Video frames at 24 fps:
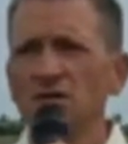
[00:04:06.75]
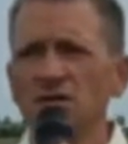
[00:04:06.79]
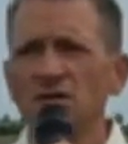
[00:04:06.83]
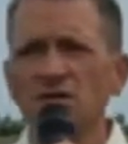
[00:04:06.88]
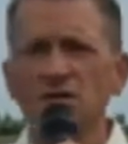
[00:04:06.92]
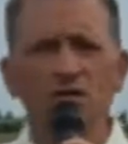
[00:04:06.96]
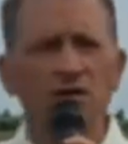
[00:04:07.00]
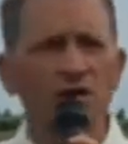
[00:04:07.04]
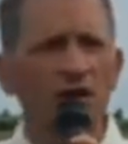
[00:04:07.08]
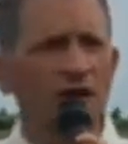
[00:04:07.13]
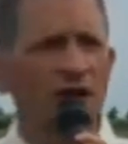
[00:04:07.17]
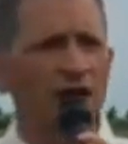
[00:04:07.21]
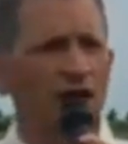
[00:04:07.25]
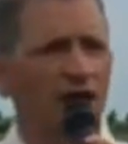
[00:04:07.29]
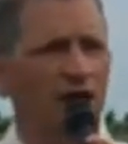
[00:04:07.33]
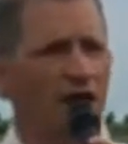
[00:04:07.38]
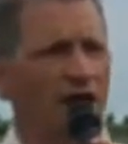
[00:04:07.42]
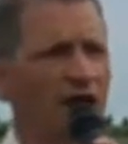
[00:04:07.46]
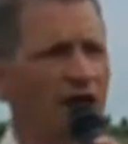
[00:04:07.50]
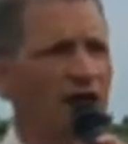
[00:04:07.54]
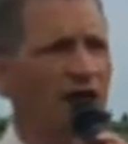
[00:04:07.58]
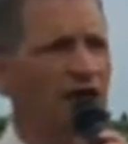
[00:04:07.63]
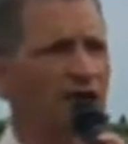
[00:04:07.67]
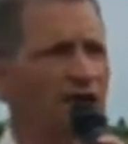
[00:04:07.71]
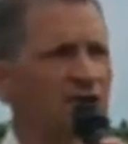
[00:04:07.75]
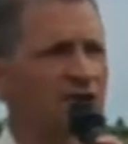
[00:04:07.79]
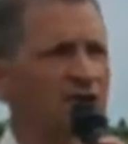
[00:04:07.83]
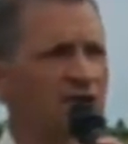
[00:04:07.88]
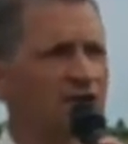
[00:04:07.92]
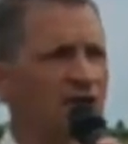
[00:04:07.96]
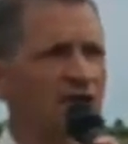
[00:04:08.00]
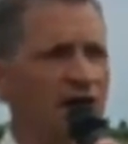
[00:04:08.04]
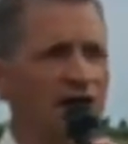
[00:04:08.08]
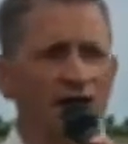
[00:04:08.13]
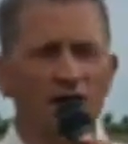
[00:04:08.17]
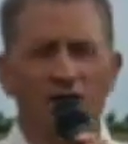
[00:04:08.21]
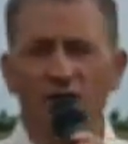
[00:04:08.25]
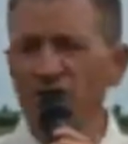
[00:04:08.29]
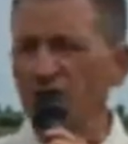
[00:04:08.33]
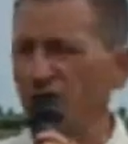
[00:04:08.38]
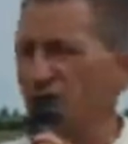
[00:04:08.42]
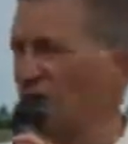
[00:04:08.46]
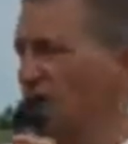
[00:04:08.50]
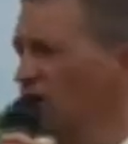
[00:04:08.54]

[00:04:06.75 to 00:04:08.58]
okay, and they